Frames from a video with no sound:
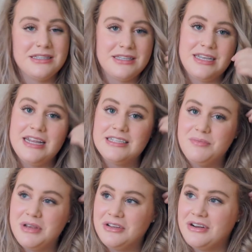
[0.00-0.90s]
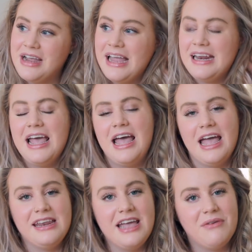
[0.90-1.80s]
since it is a middle grade,
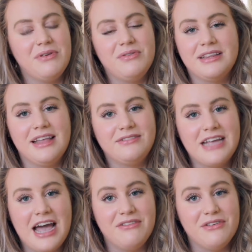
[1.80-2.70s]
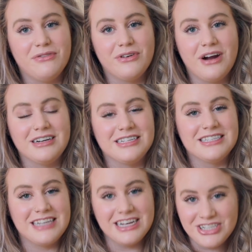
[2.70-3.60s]
and yeah, we would love to have you for our
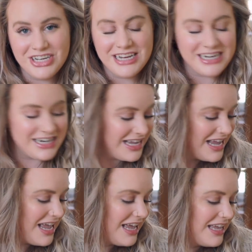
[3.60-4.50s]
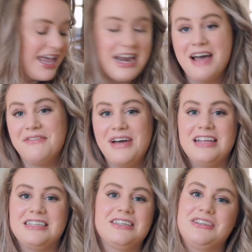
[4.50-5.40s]
discussion. Cannot
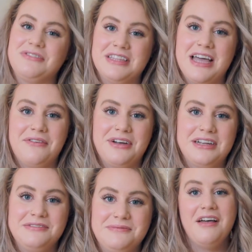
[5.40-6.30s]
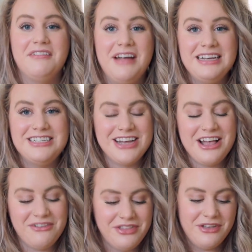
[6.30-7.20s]
wait to read that one. All right,
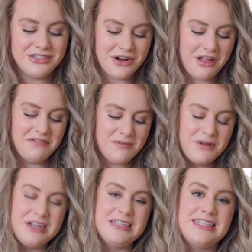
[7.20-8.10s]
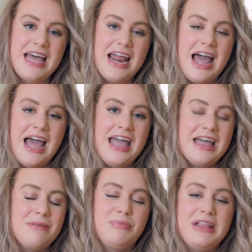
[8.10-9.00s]
y'all. Well, those are all the books that I
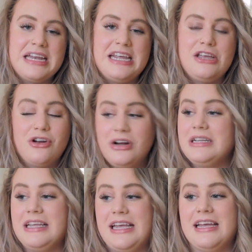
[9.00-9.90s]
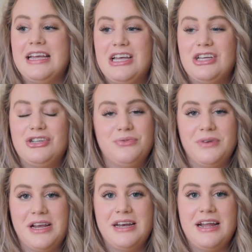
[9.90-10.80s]
am planning currently to
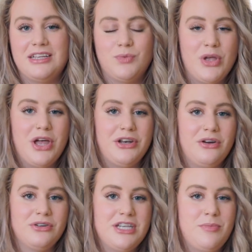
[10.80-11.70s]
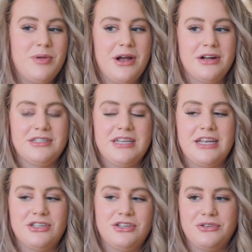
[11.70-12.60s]
read. As we all know, TBRs
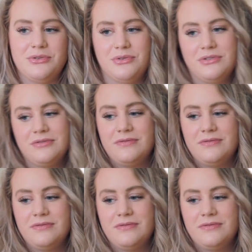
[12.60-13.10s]
tend to